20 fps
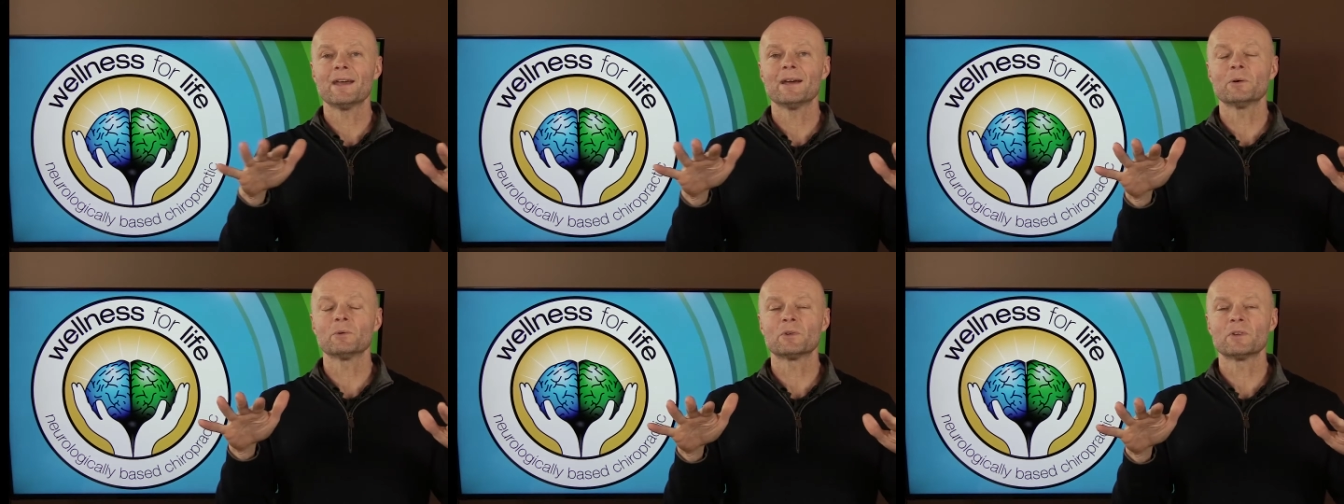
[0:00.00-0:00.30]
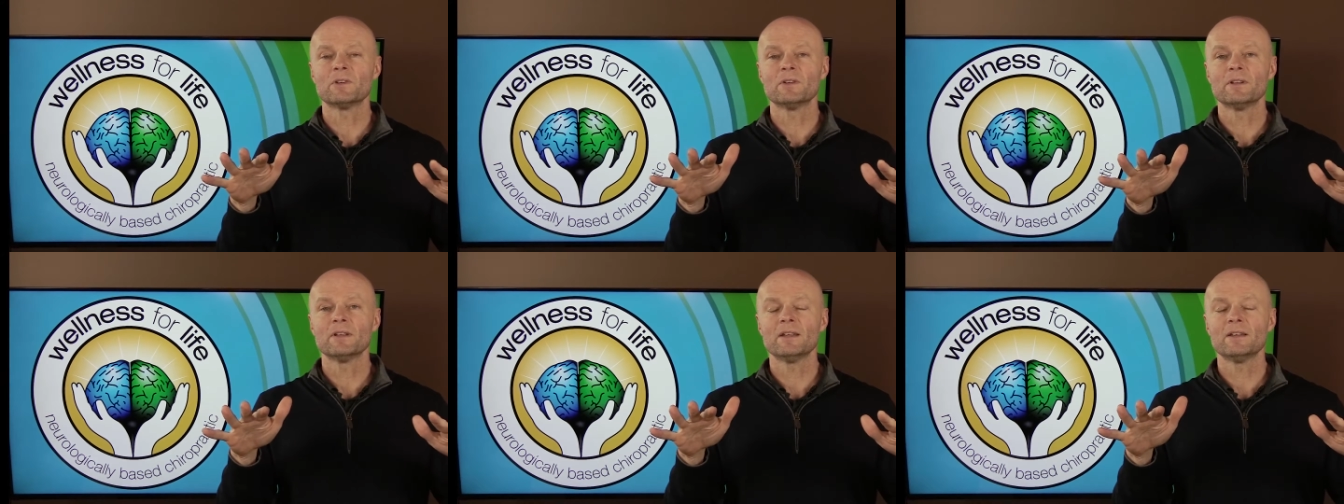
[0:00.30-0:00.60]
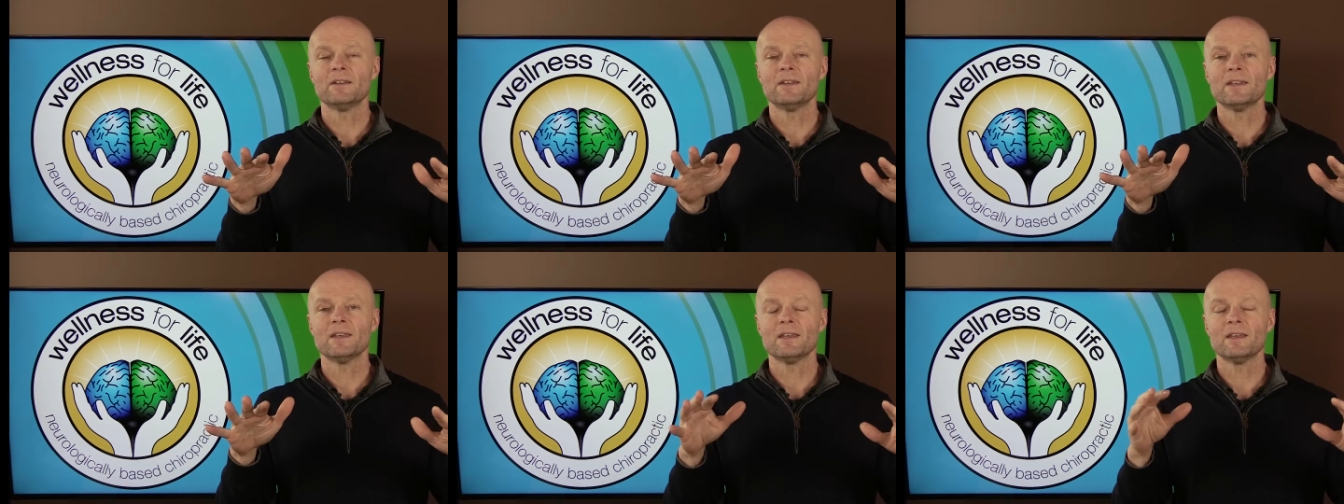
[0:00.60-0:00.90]
out
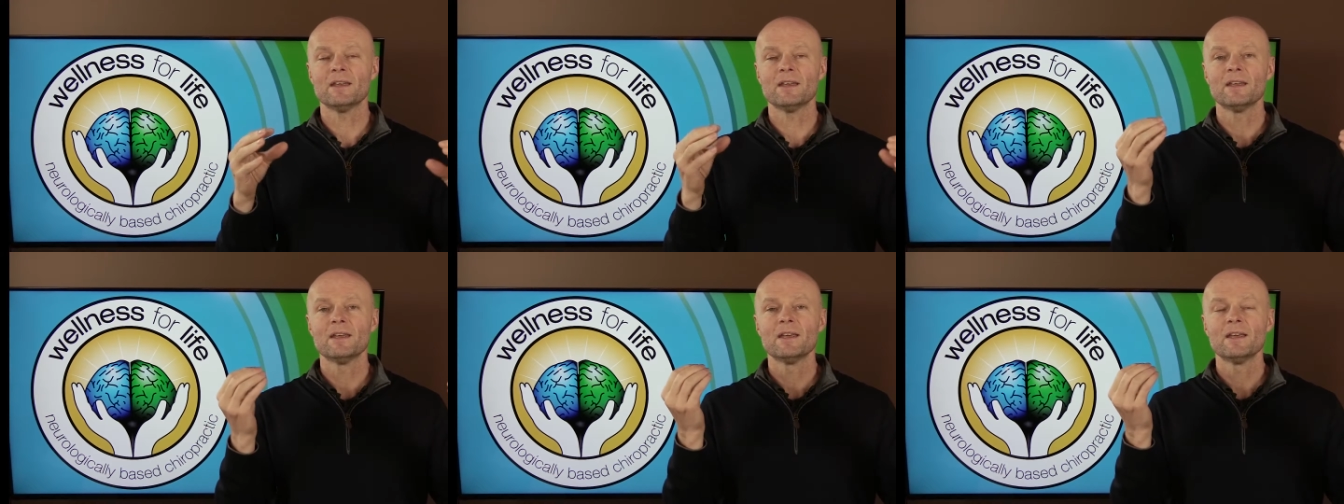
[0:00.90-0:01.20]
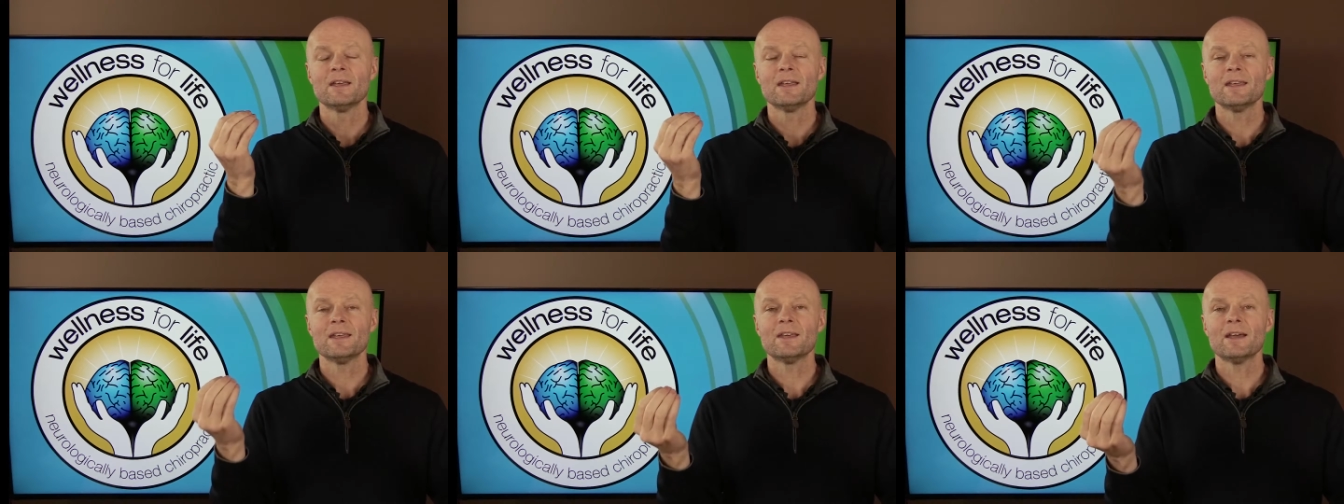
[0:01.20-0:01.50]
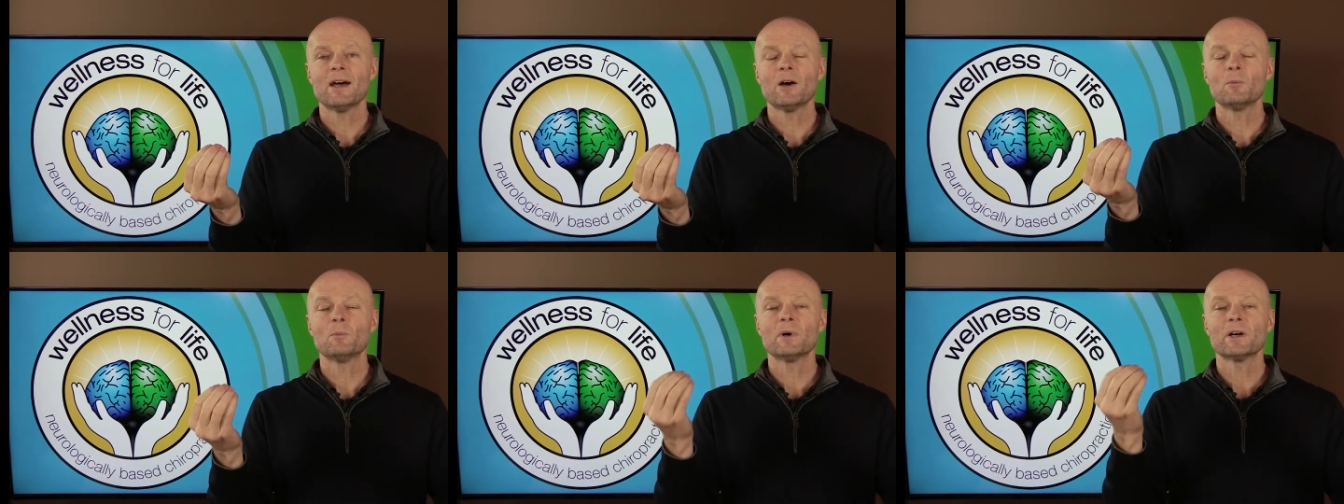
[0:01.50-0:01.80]

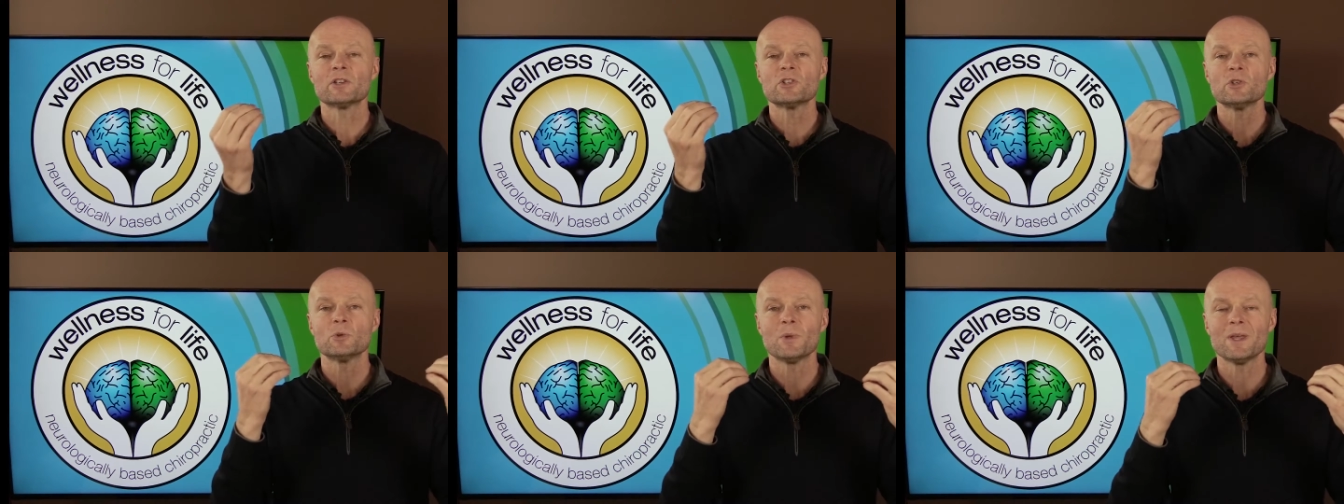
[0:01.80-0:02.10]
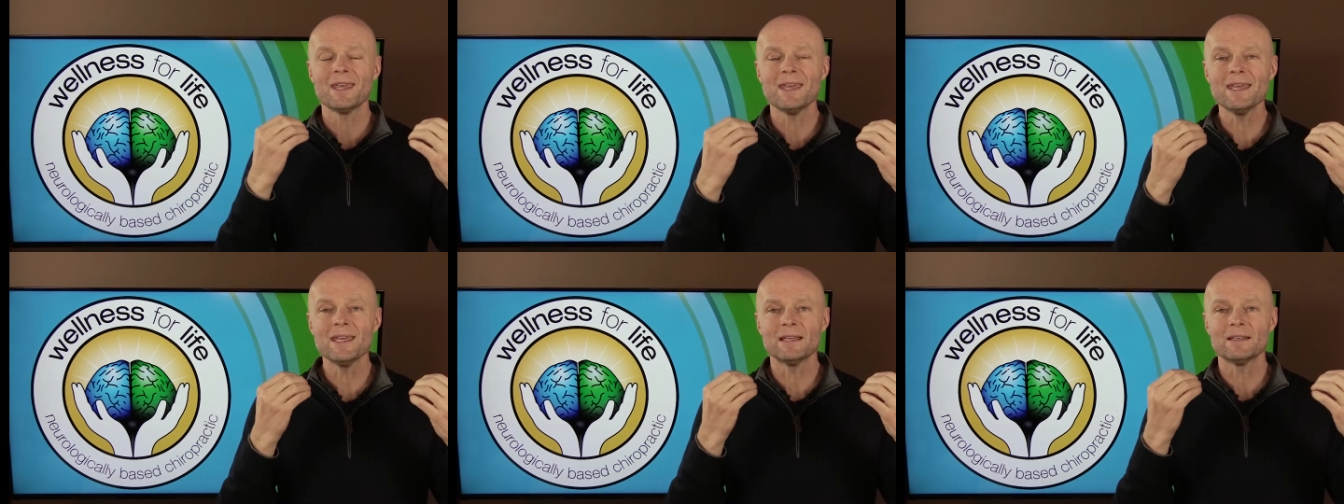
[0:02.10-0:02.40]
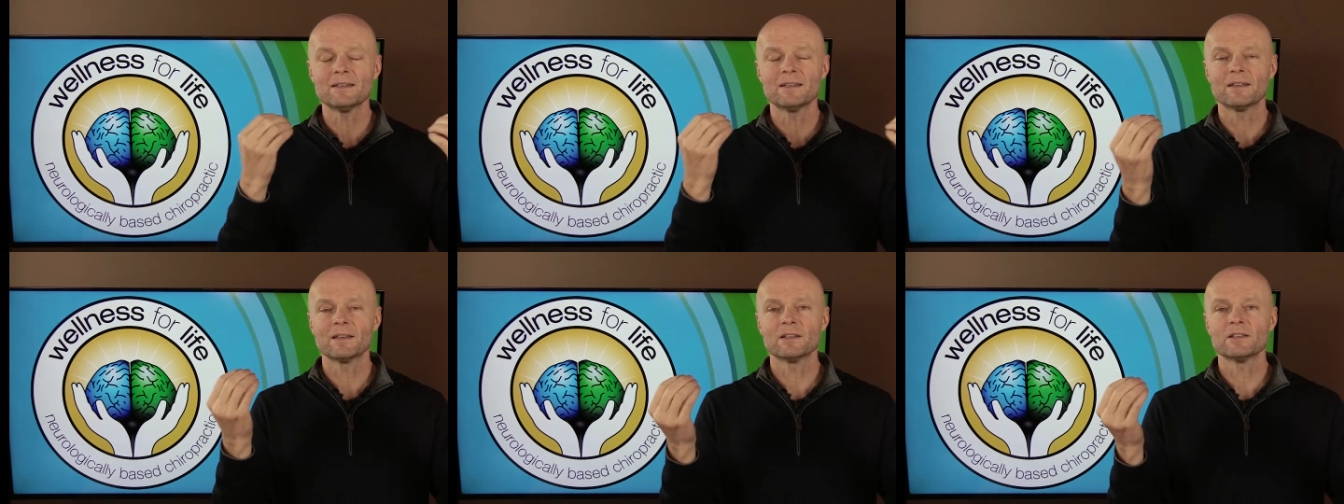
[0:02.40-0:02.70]
how much you
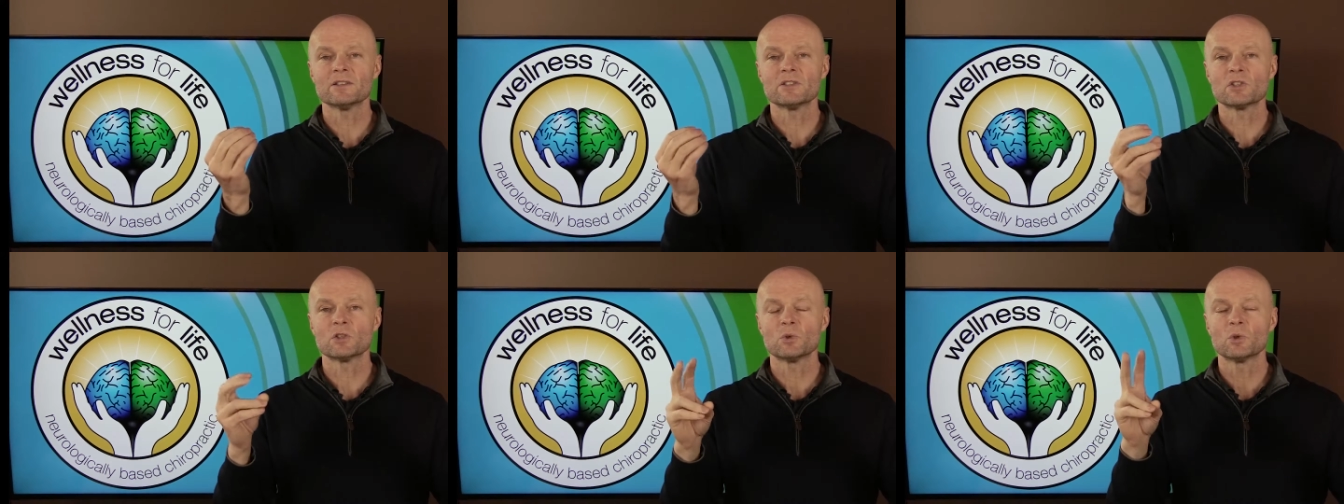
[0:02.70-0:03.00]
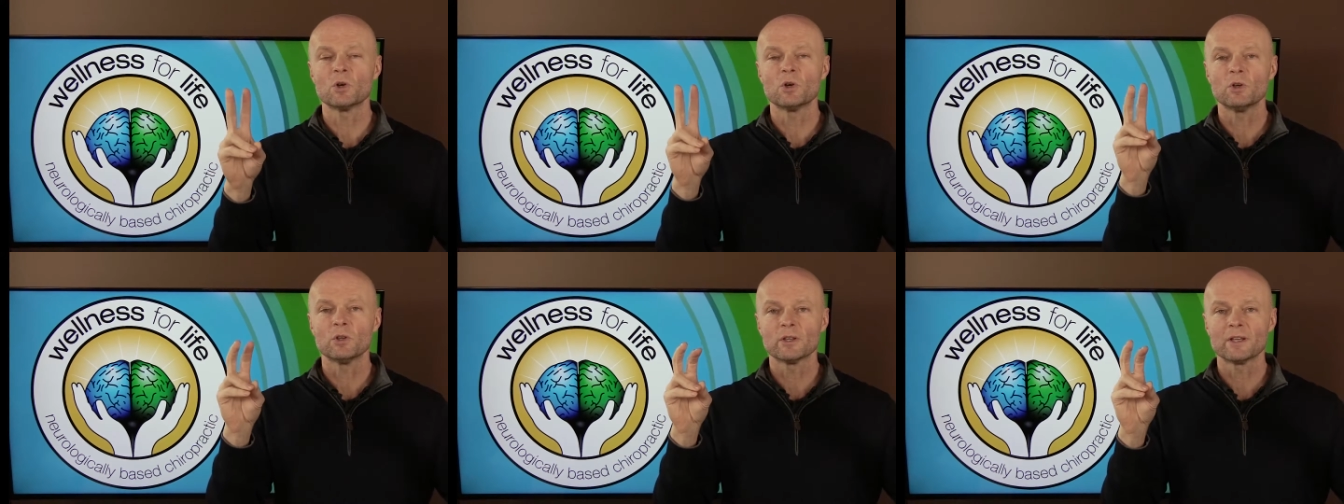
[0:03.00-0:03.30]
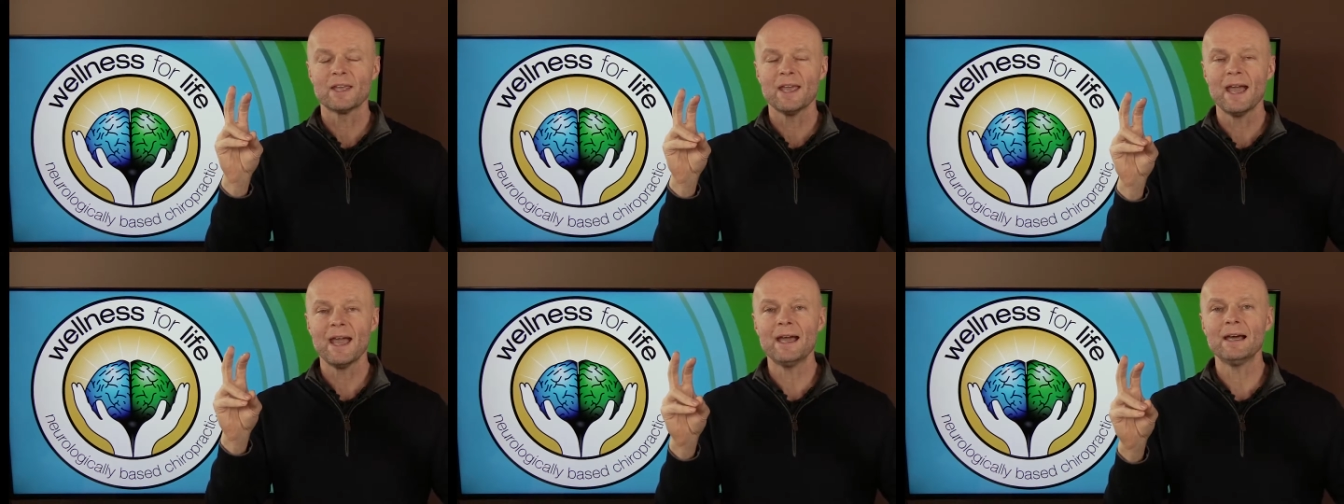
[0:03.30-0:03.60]
eat, the so-called
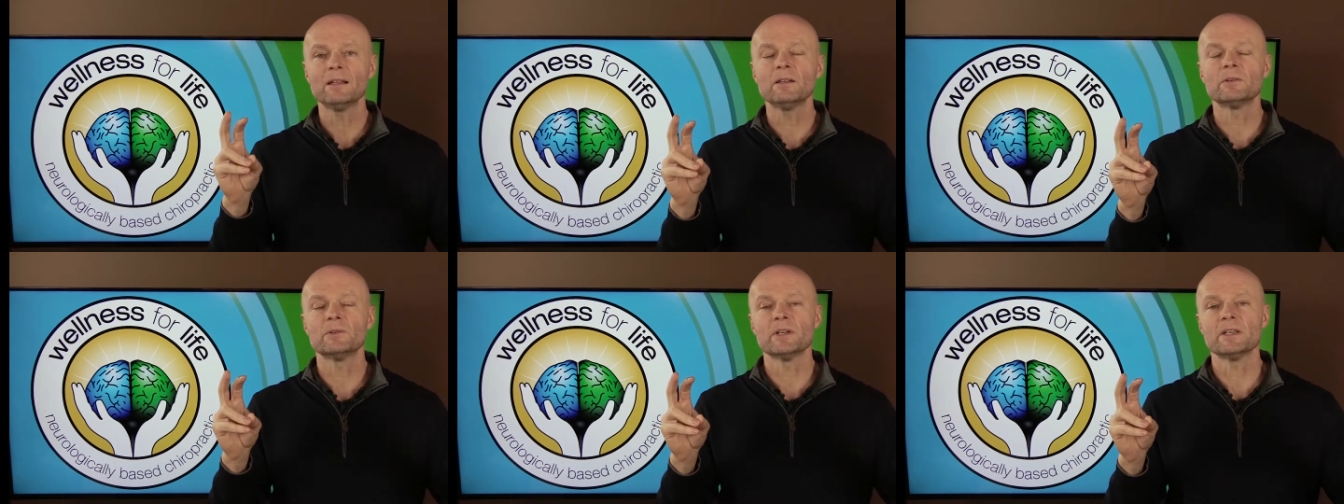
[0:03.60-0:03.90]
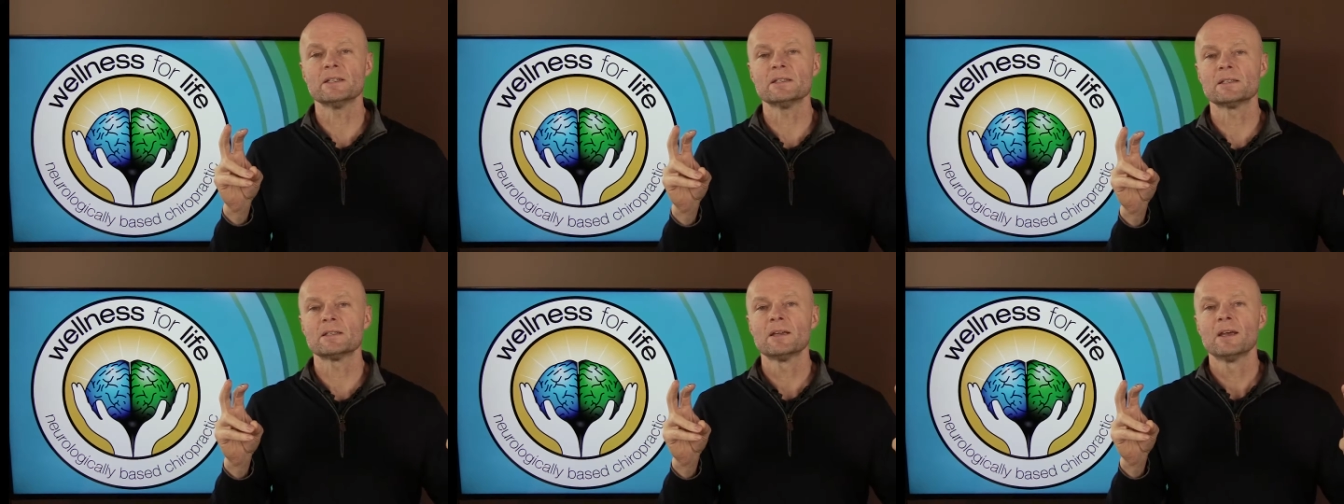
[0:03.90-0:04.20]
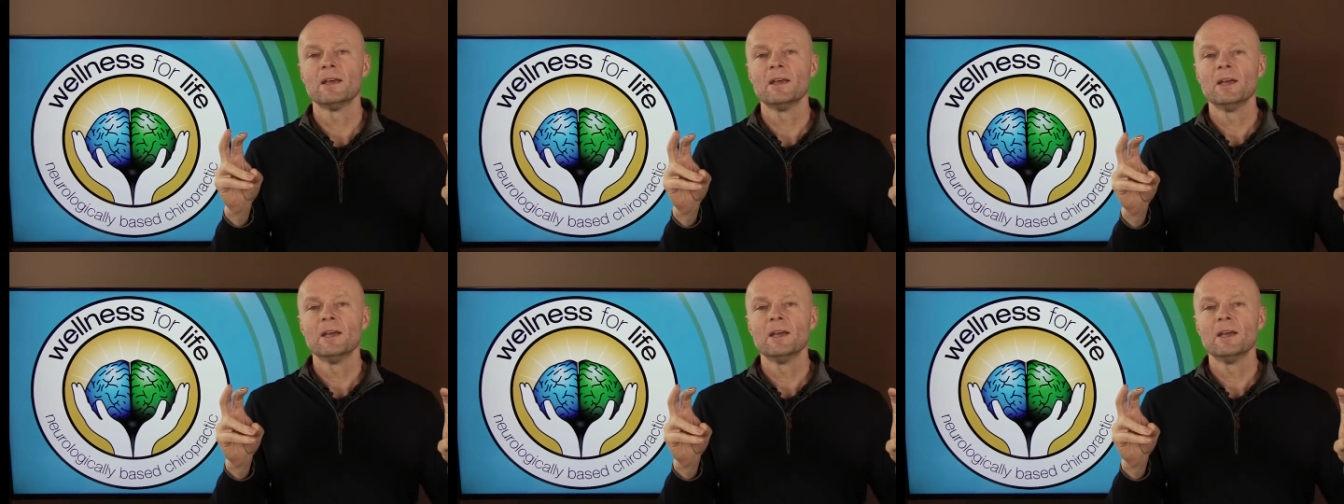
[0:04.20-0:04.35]
calories,